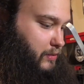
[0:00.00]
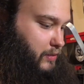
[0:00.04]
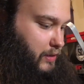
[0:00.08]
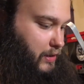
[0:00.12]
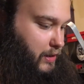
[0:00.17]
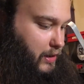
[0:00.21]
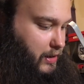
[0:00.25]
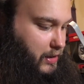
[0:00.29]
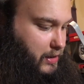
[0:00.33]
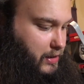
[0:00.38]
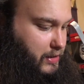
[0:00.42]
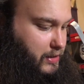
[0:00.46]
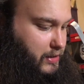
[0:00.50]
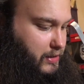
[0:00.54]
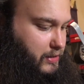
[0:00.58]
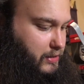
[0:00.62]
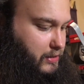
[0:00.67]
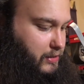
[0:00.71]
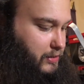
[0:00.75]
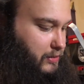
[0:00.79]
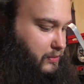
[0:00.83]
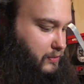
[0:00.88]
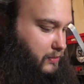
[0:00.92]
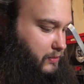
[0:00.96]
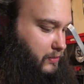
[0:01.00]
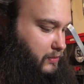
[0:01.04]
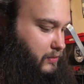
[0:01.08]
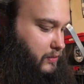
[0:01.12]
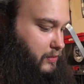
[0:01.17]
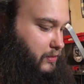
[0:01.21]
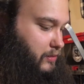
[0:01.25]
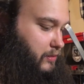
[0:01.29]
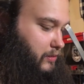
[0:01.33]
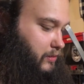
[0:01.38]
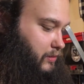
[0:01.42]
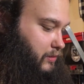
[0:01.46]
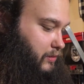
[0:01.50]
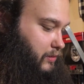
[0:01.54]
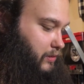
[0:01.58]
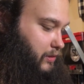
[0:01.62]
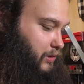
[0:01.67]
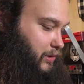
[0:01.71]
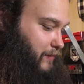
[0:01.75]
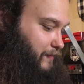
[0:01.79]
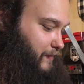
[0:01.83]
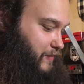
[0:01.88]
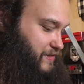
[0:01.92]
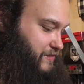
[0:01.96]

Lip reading: If